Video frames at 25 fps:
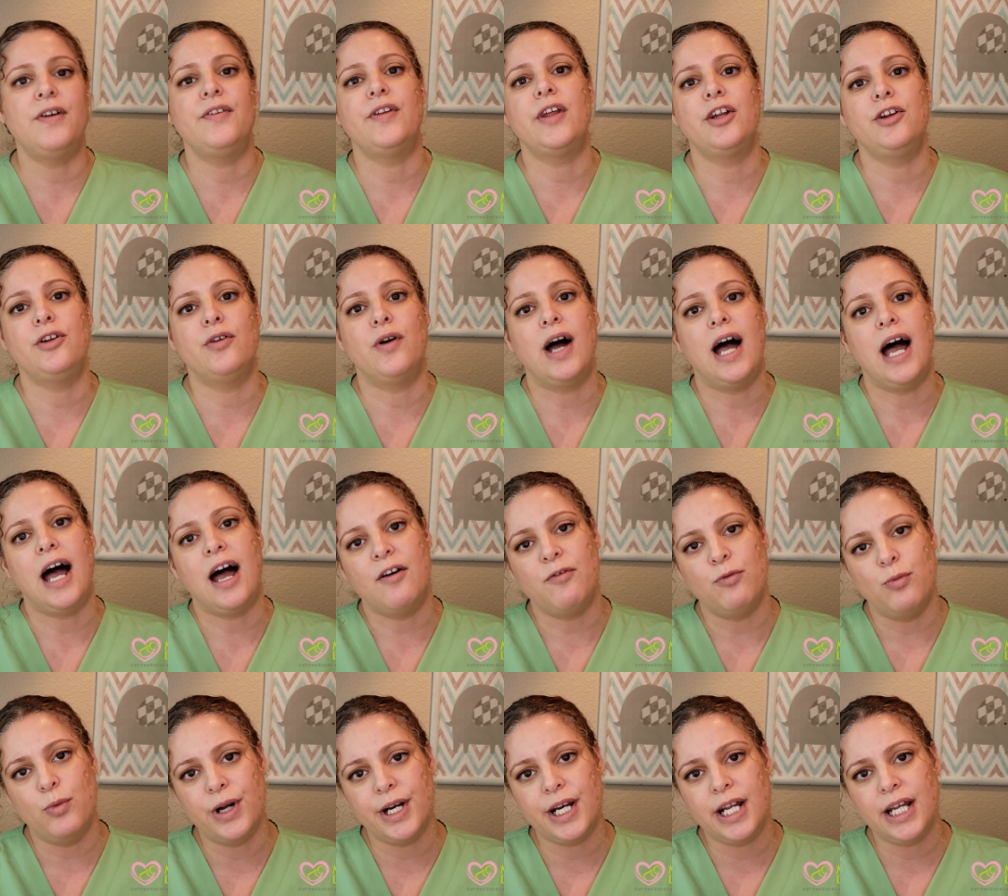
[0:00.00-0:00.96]
and then you'll
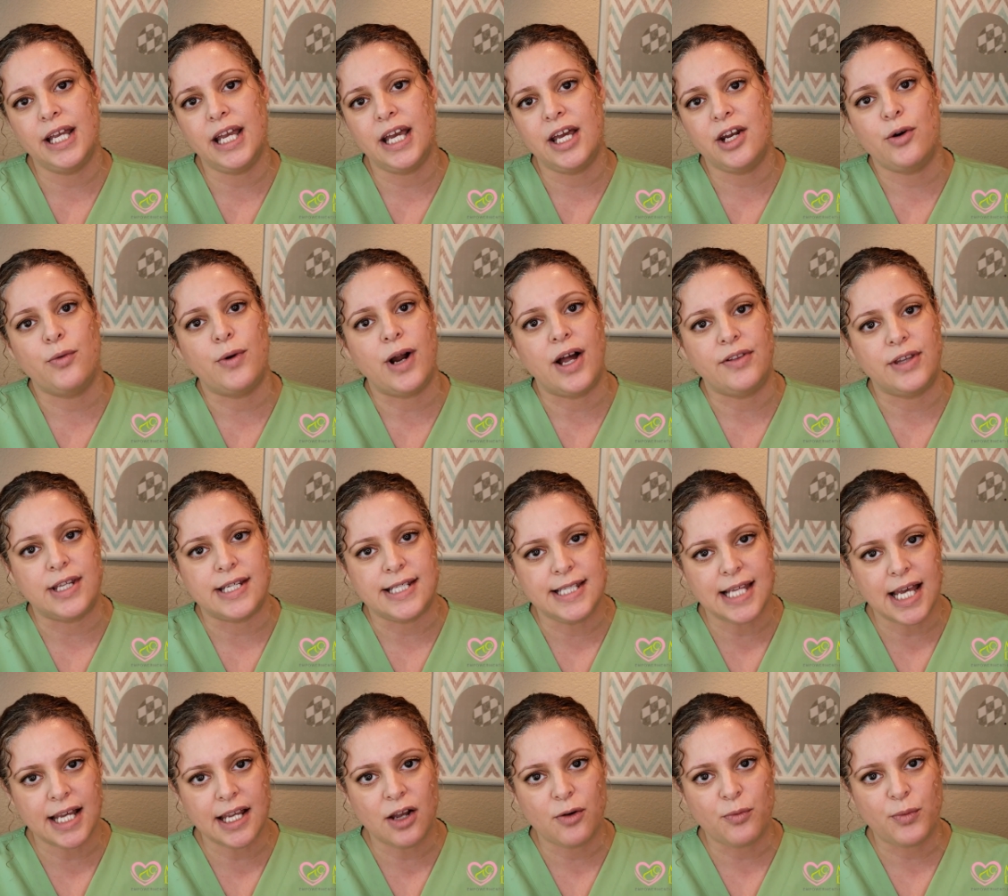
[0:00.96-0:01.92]
have one again around the
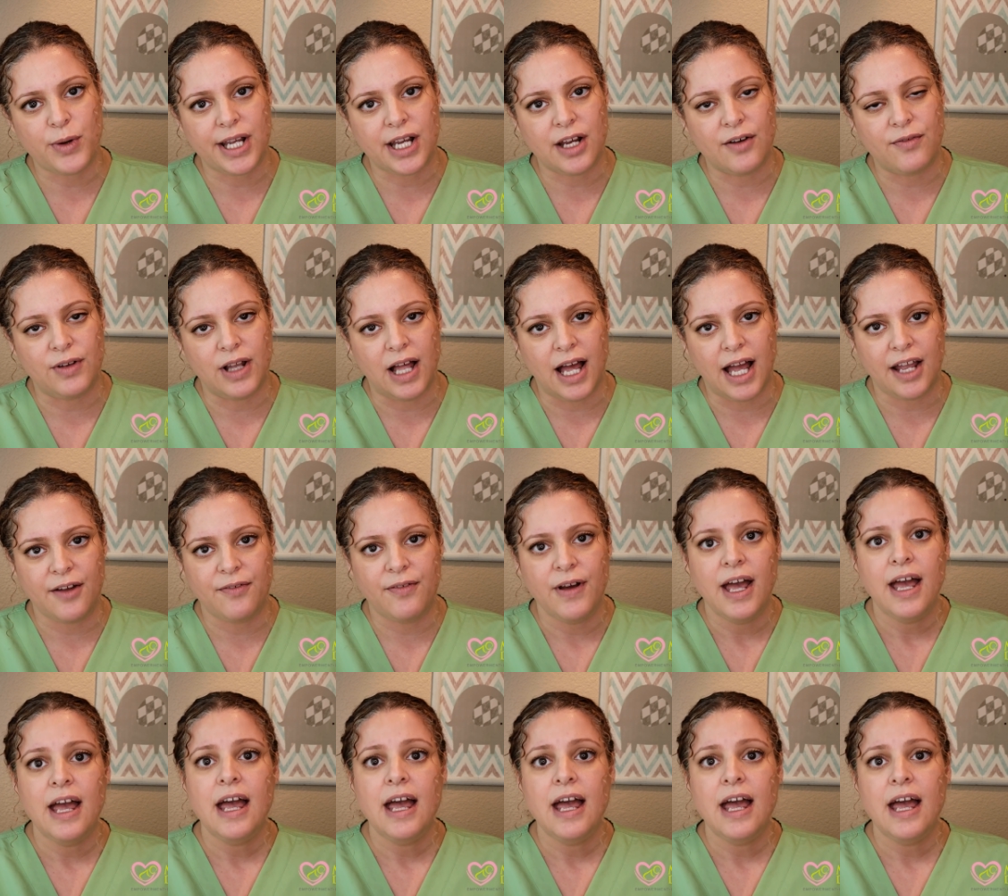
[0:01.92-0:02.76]
2nd week of life,